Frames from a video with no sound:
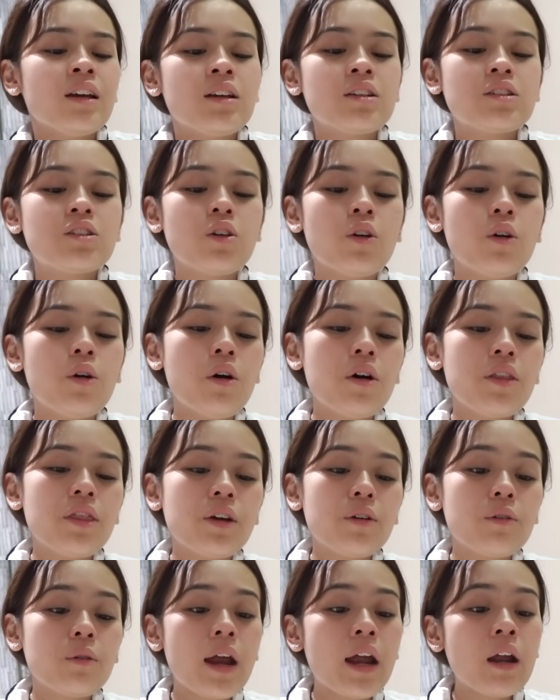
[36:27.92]
So
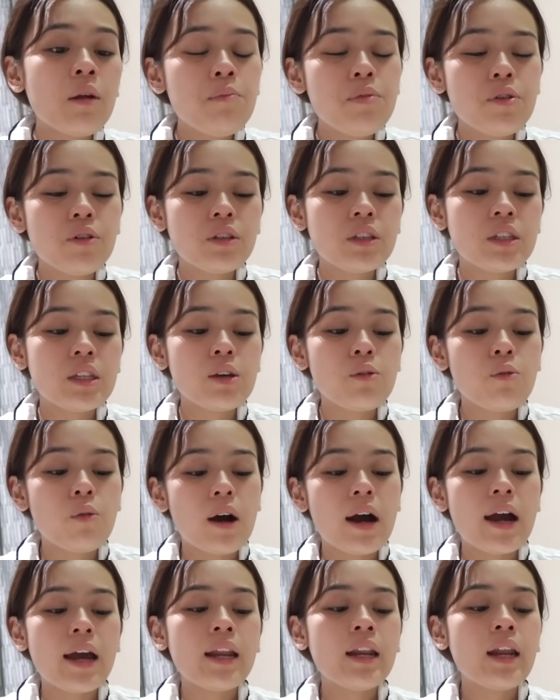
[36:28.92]
the Rare Beauty
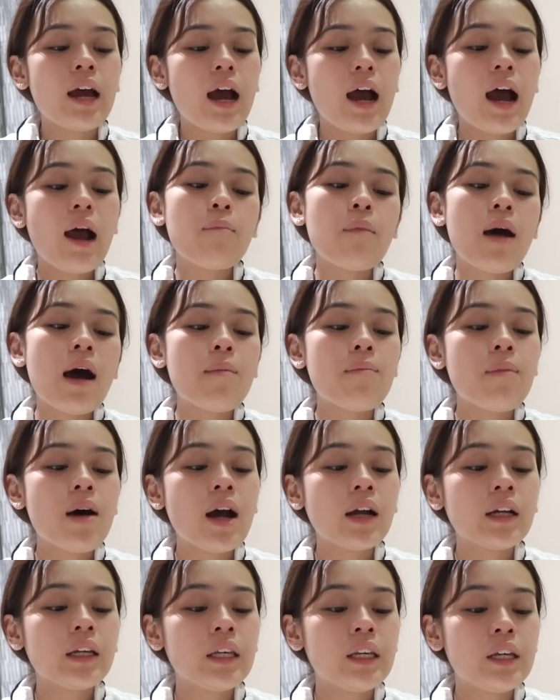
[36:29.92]
one,
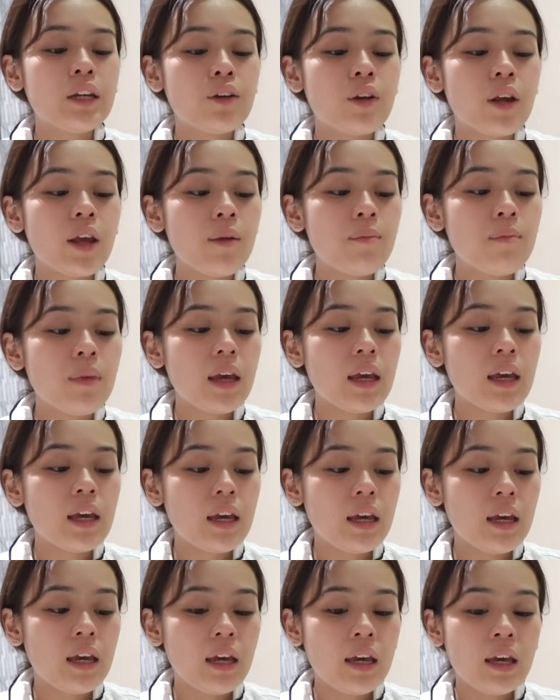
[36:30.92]
Mama kirim
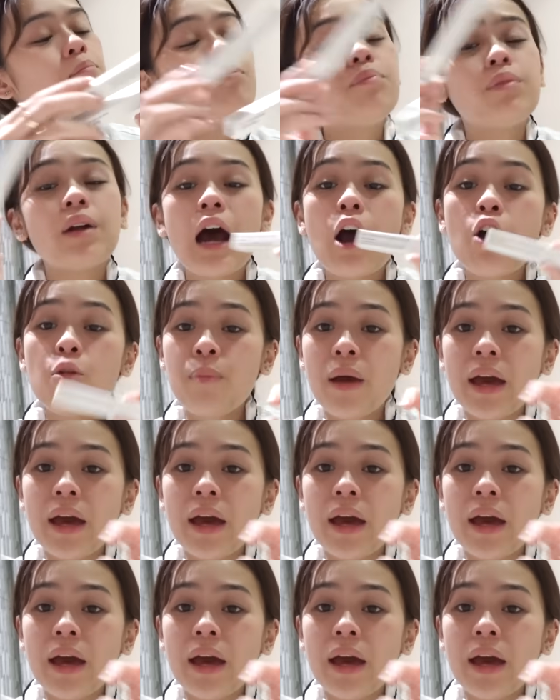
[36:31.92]
a brow